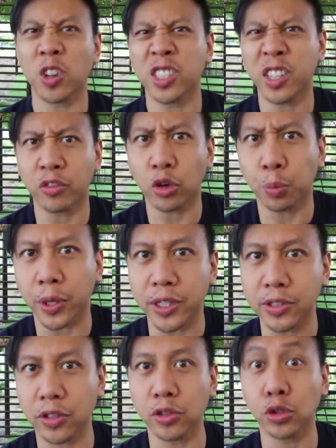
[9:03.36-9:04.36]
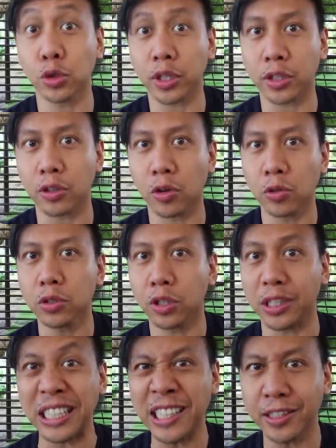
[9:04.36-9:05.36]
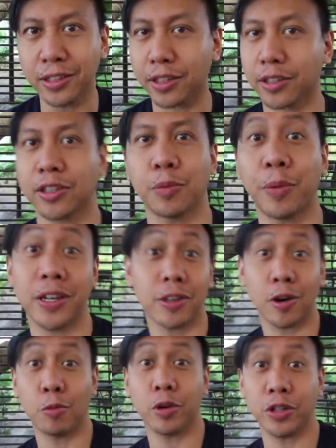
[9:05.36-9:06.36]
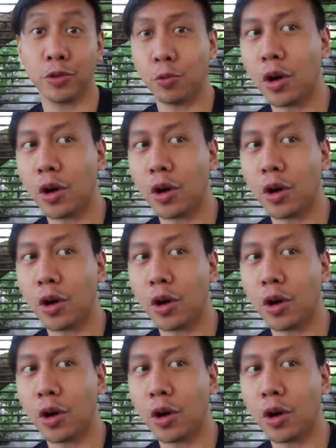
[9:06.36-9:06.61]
There are several places you can go to eat depending on what you